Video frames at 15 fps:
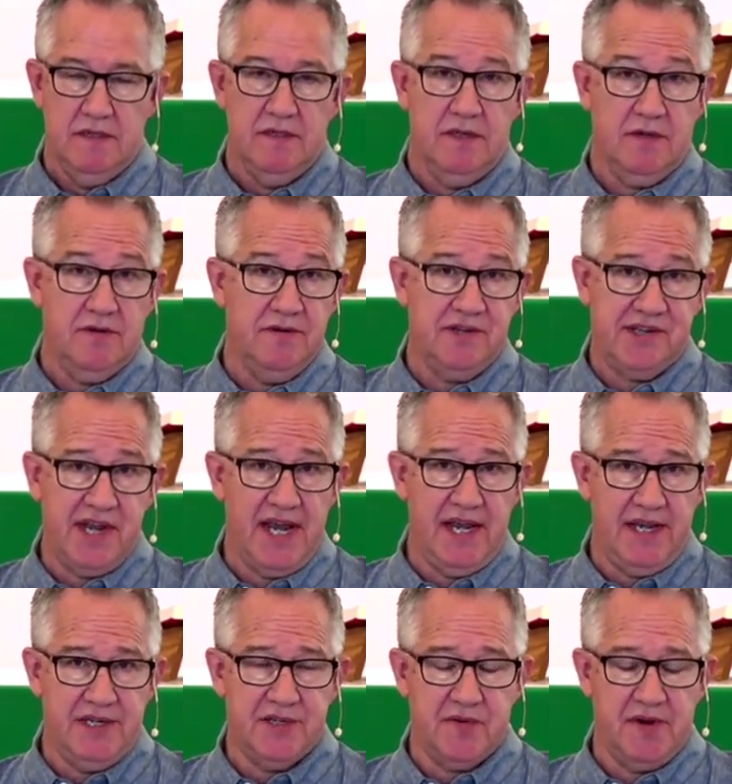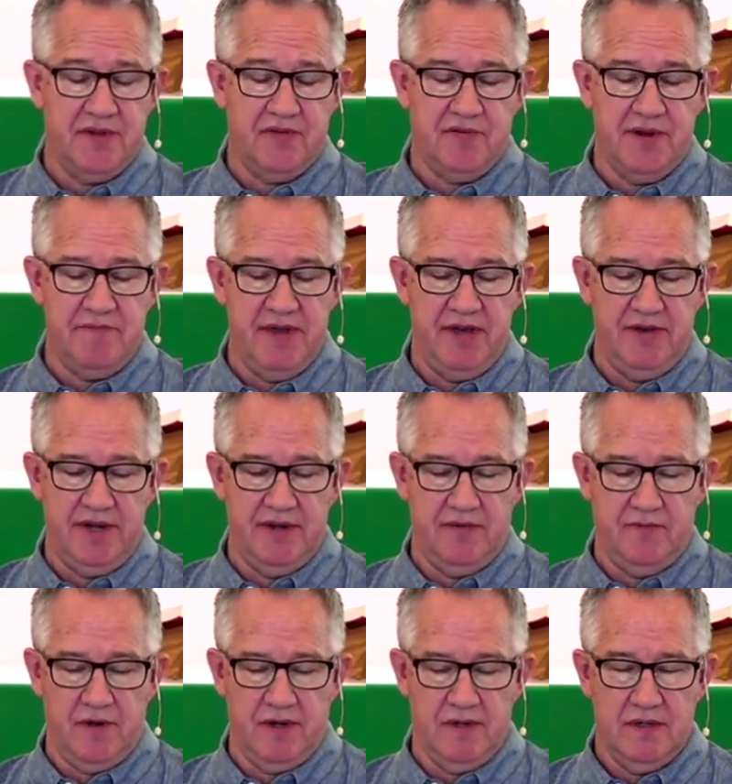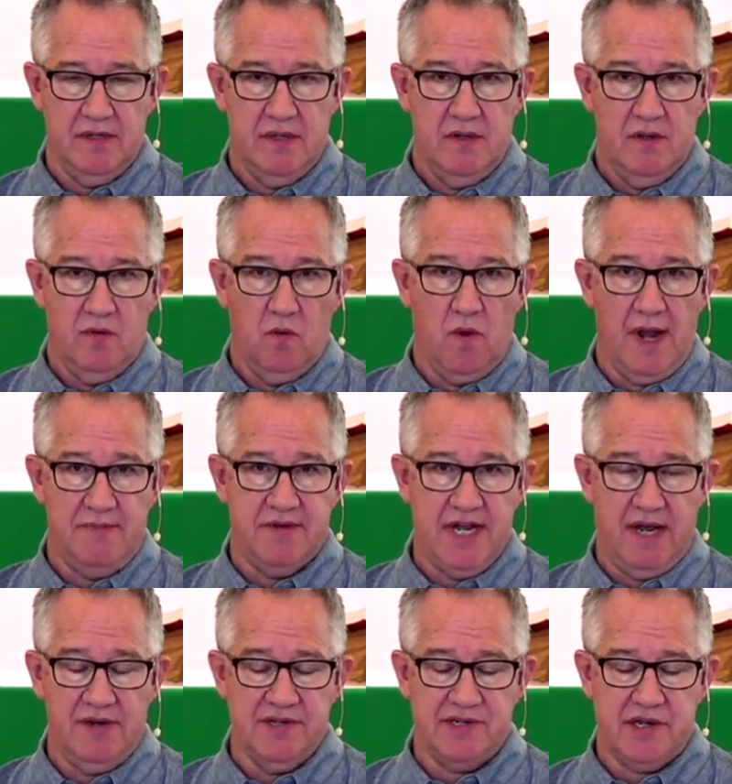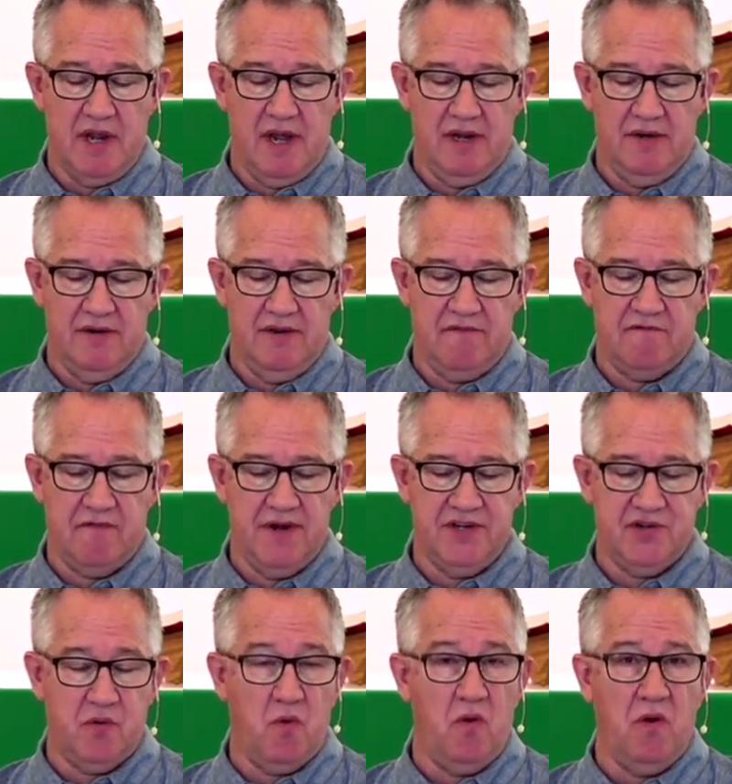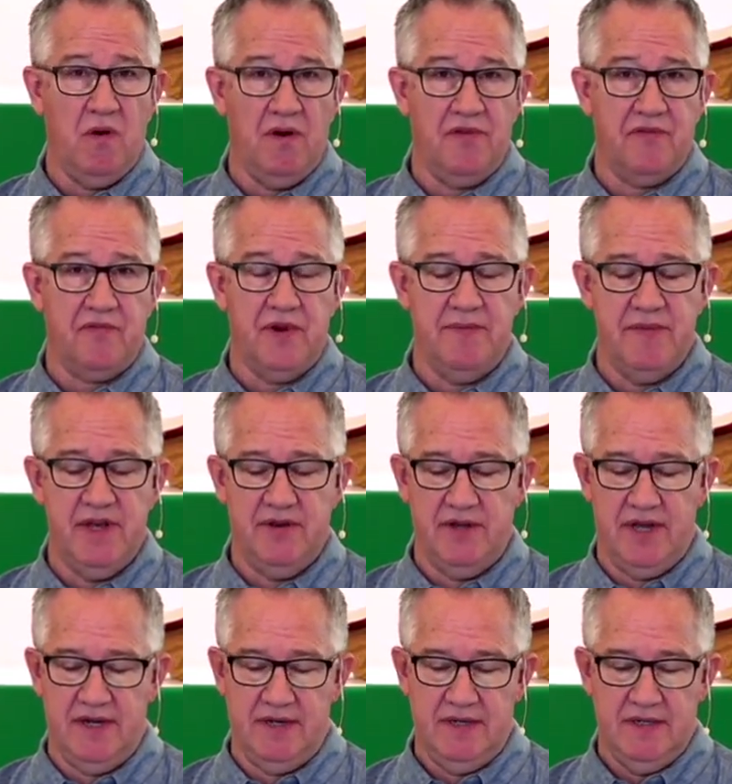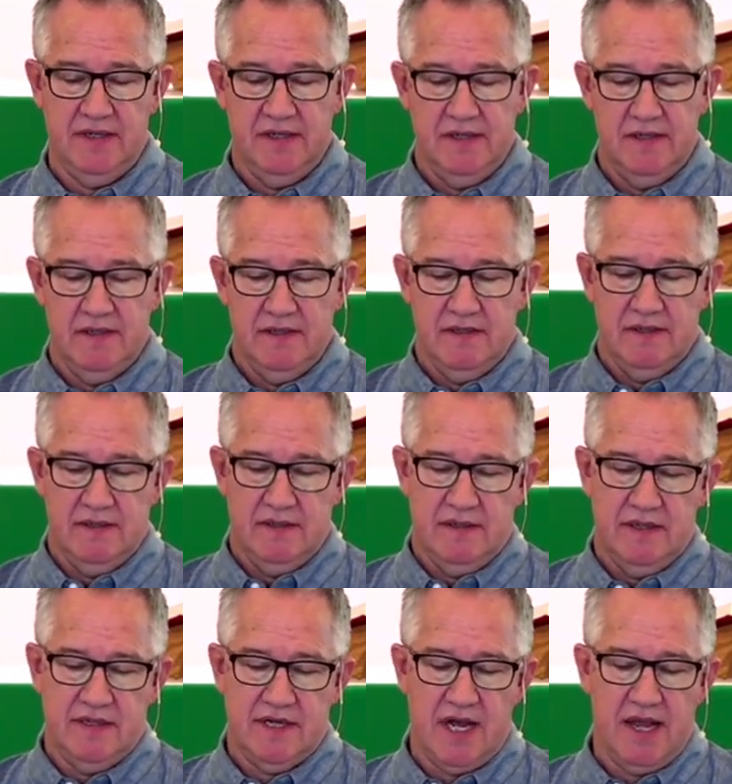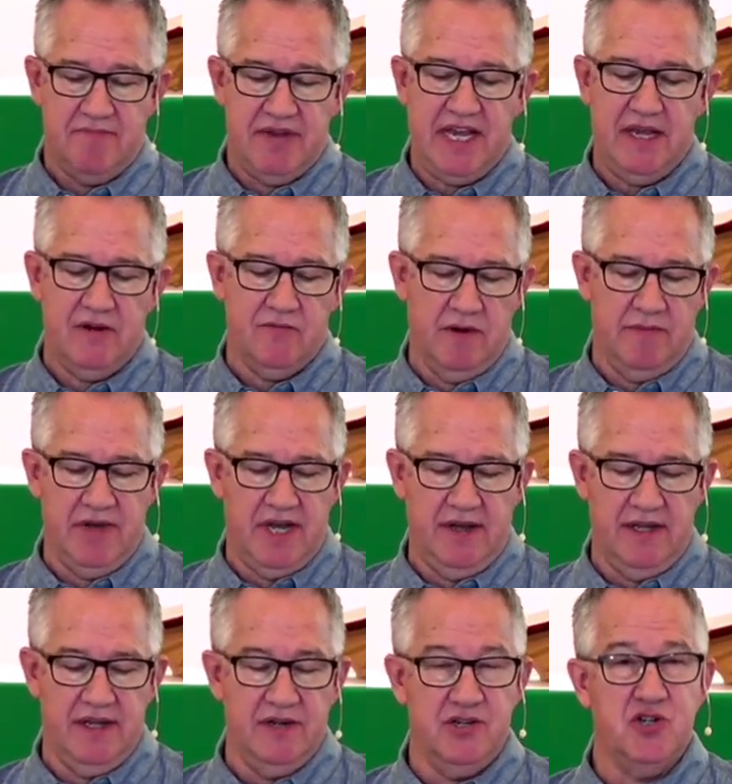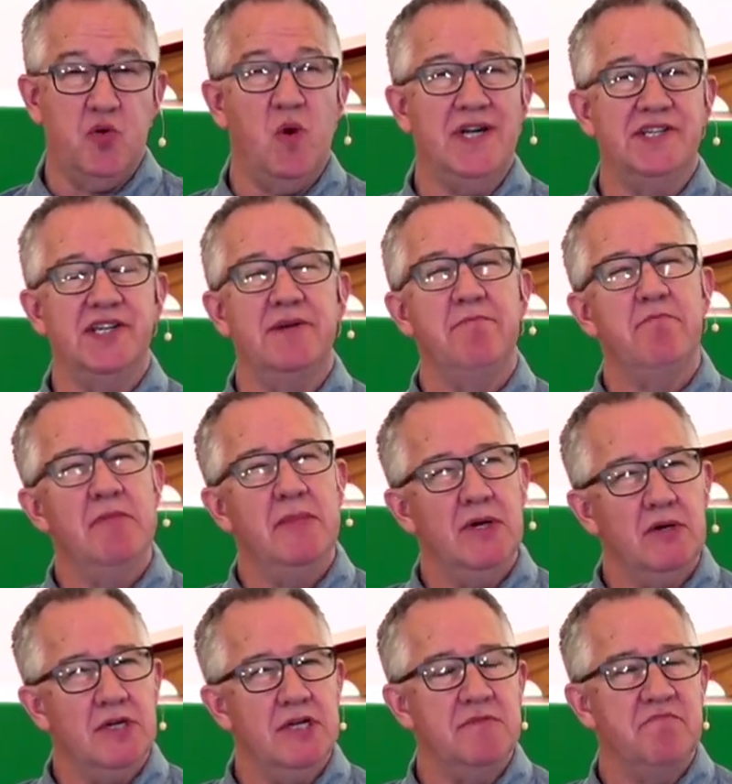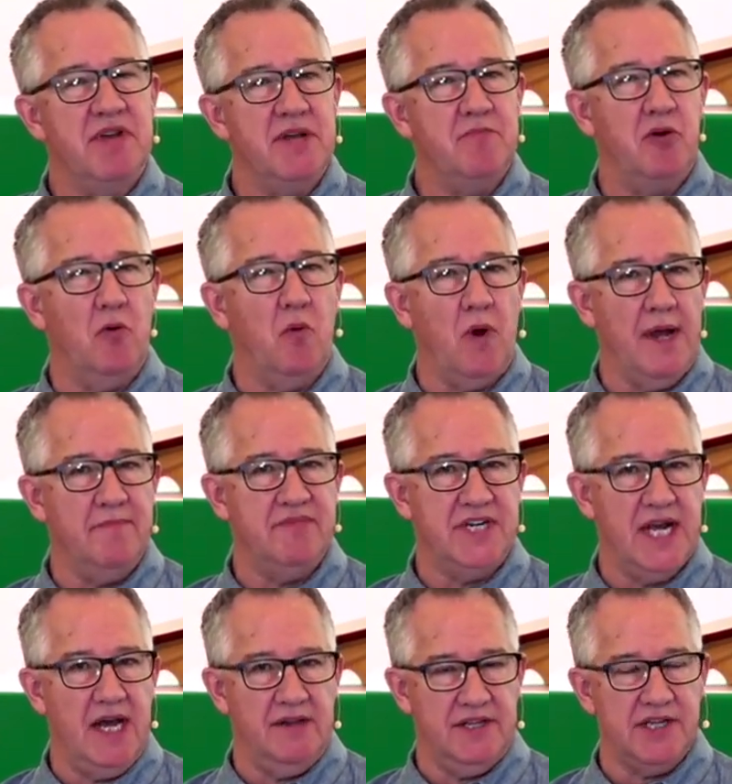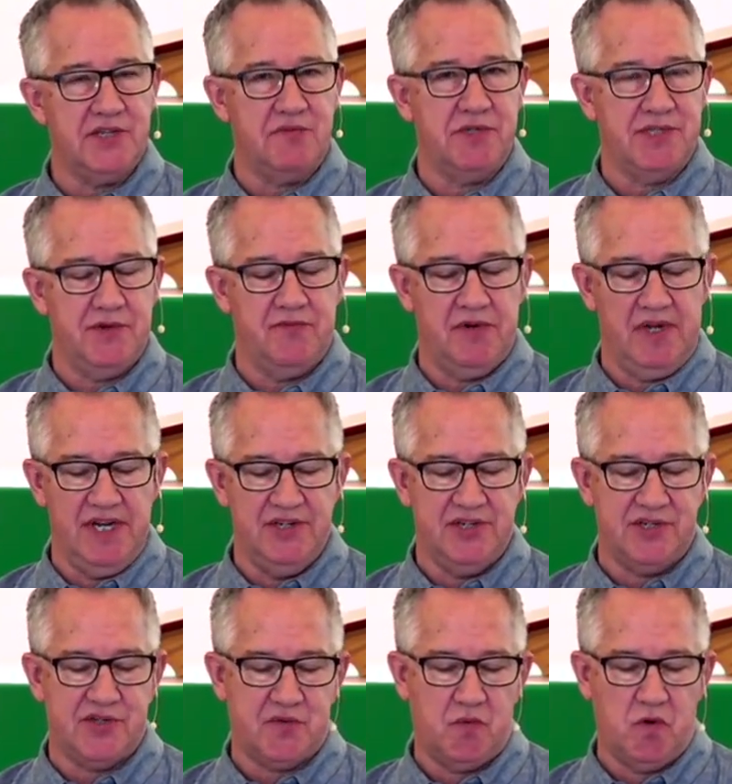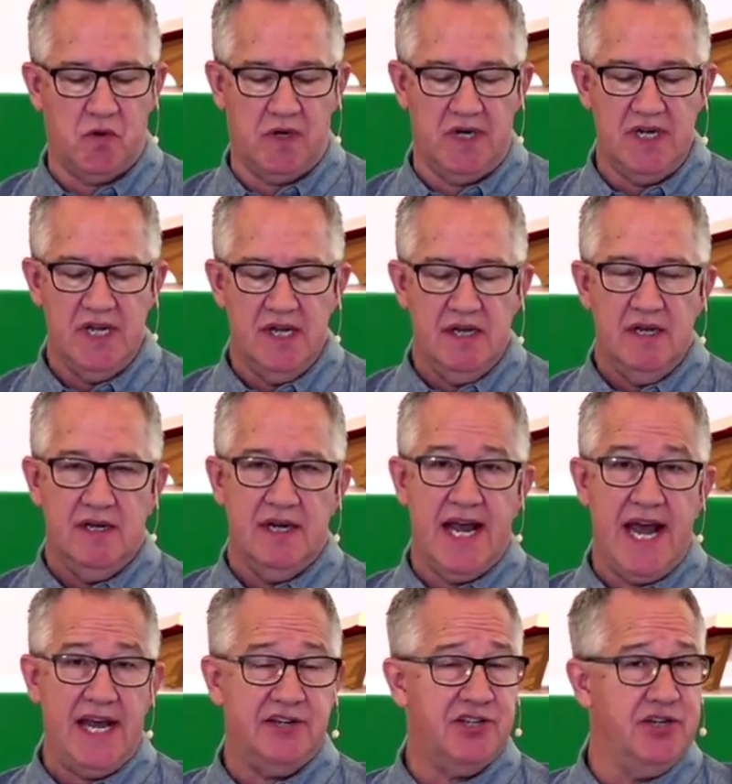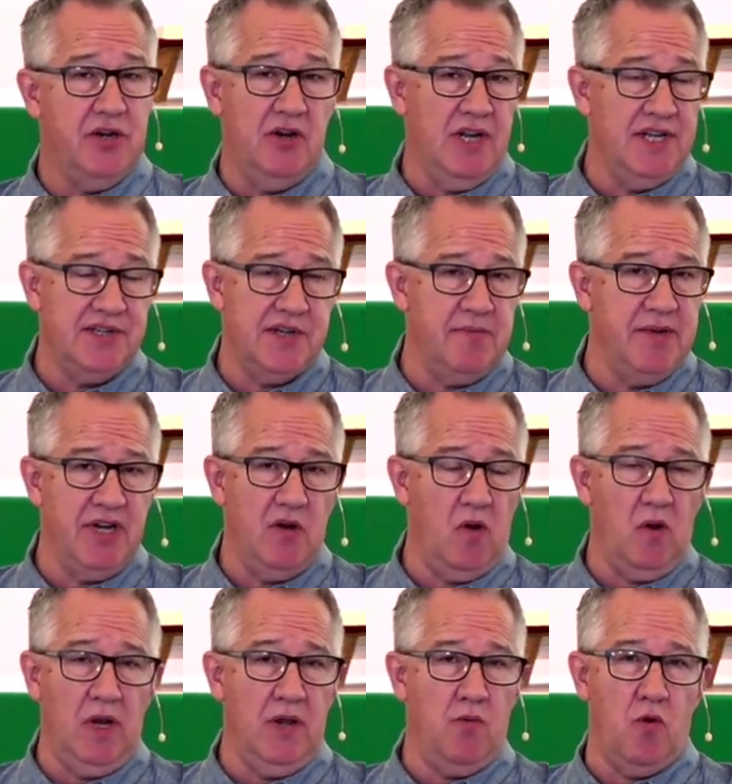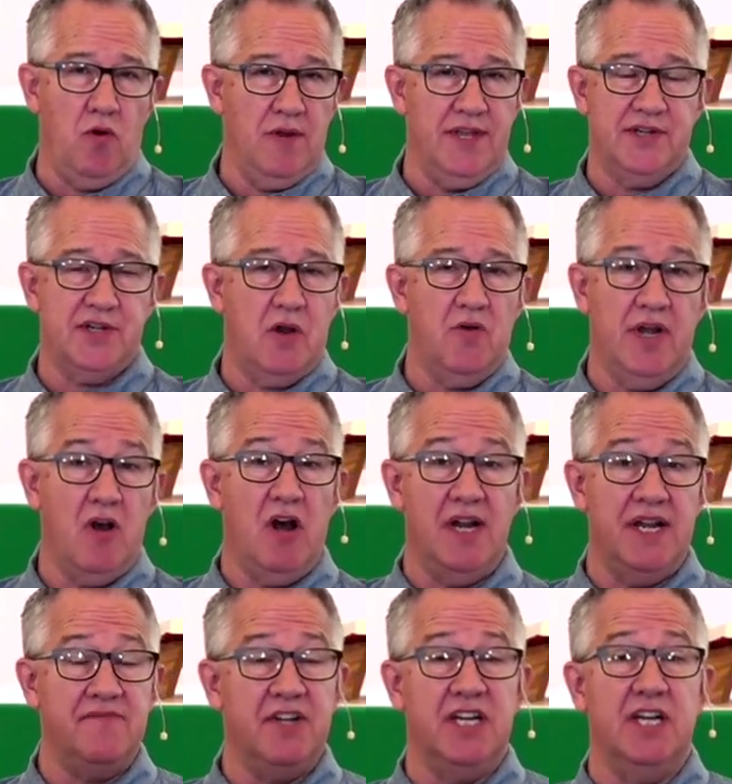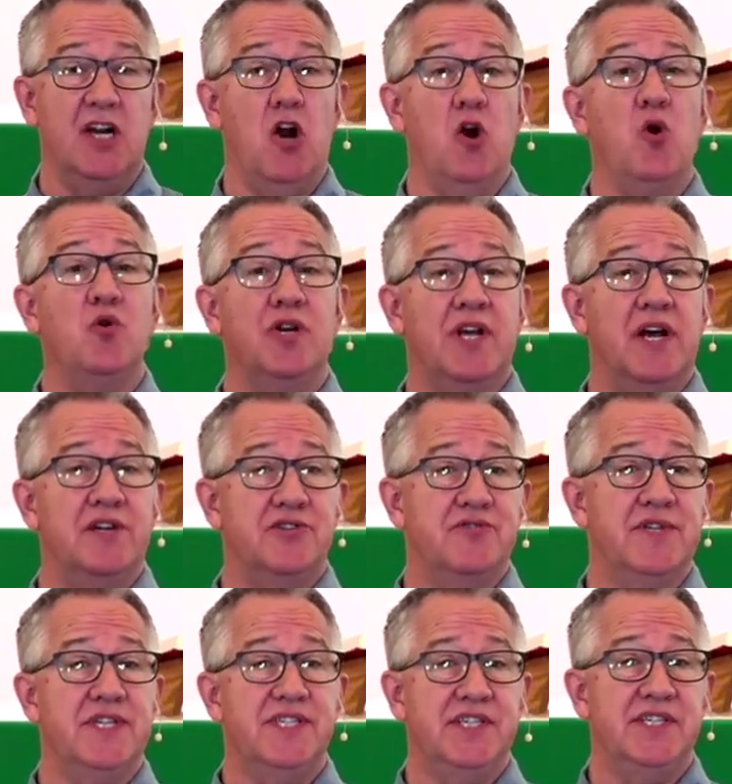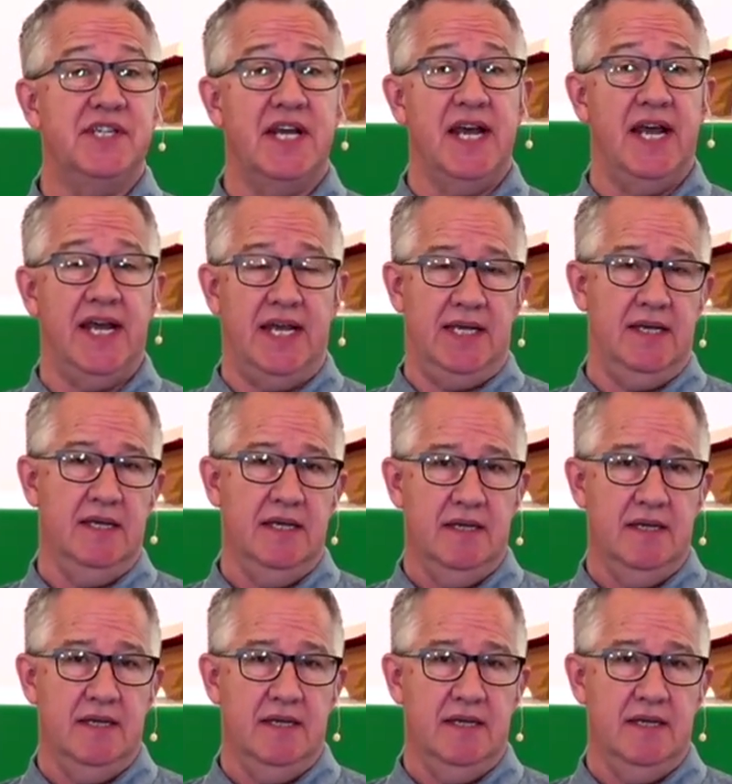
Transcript: The Crusades, where three million were wiped out and slaughtered. The French War, three million. The Taiping Rebellion, twenty million people wiped out. This was a religious war. Nationalism and holy war that's going on even in our own country today